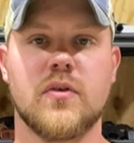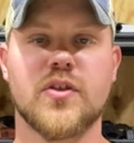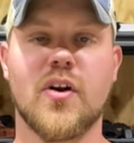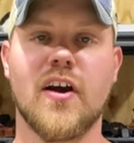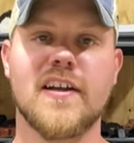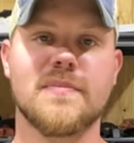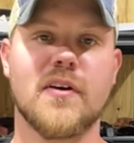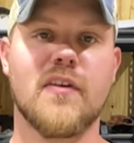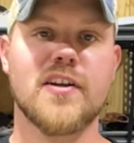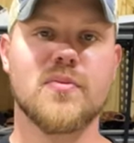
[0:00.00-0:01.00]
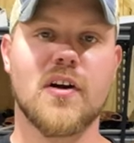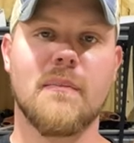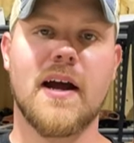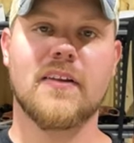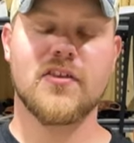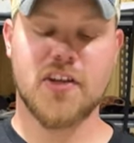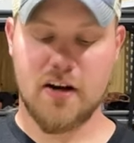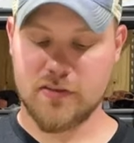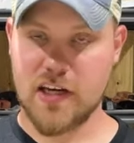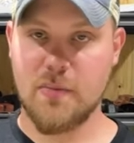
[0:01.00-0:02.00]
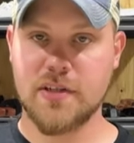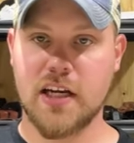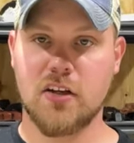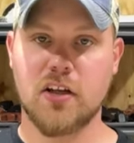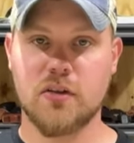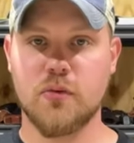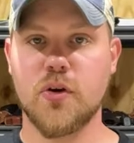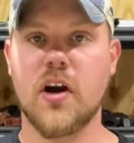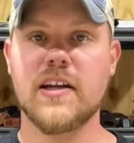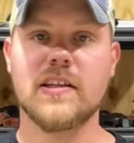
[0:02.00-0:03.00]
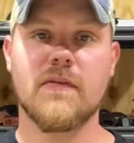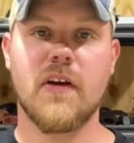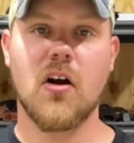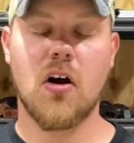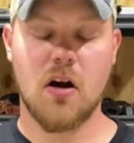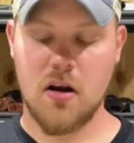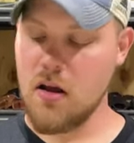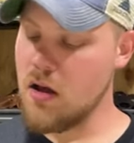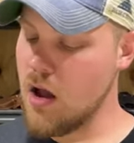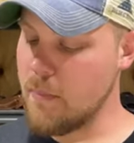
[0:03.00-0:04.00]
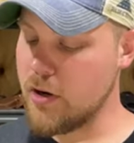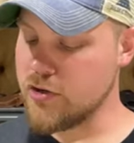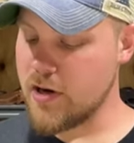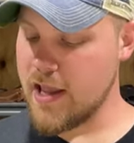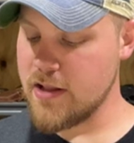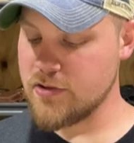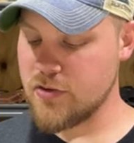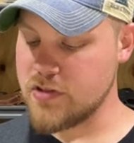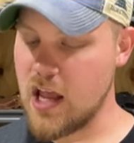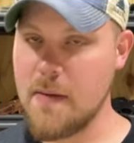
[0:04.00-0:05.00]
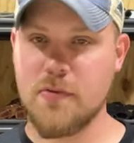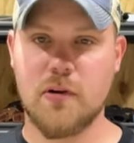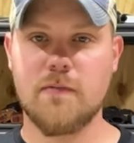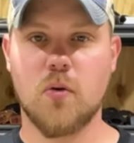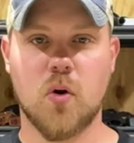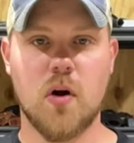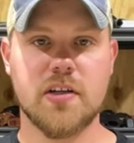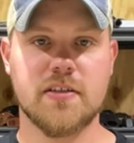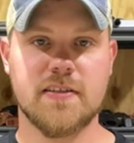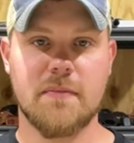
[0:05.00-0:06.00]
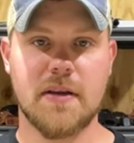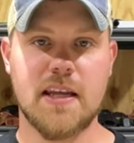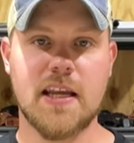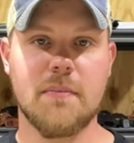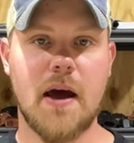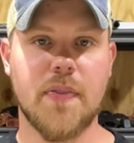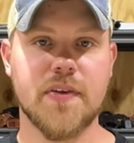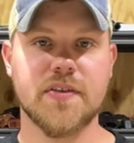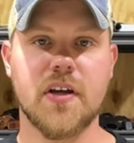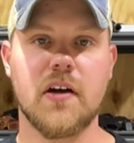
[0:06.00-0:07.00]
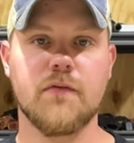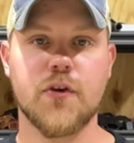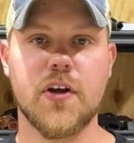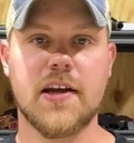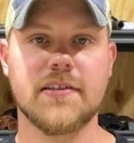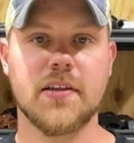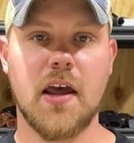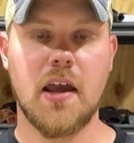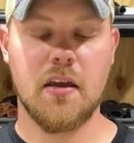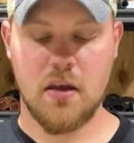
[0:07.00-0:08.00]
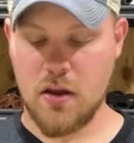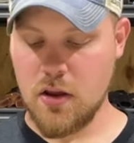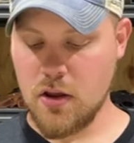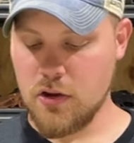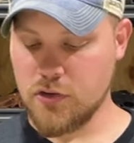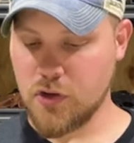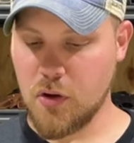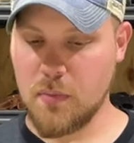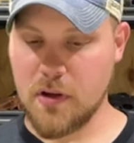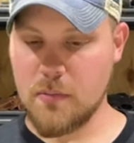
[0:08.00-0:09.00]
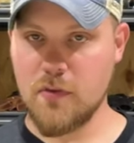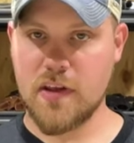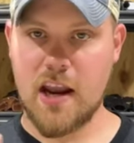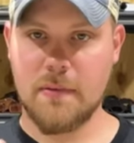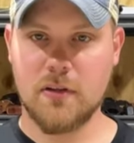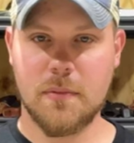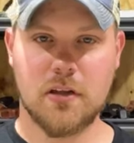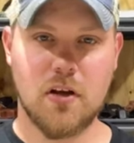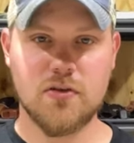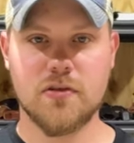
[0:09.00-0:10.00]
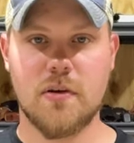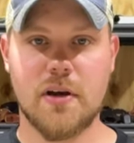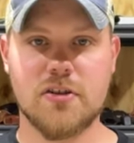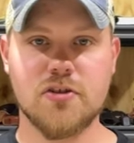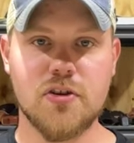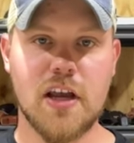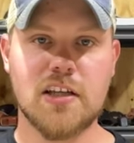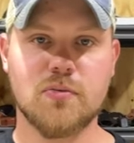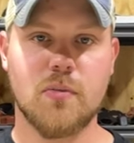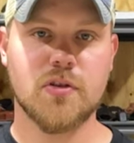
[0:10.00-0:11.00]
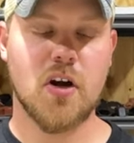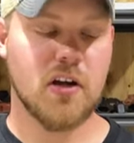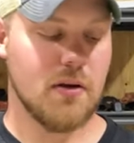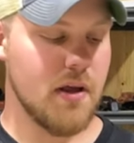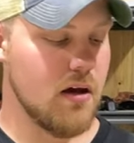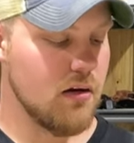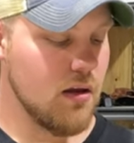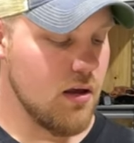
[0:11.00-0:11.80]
What's going on, guys? Barry Rich. Welcome back to the channel. Today, we're taking a look at the Ruger SFAR. I'm going to try to answer the top three or four questions that I've been getting about this gun for you guys today. So I'm going to move the camera a little bit closer that way I can show you guys what we're talking about.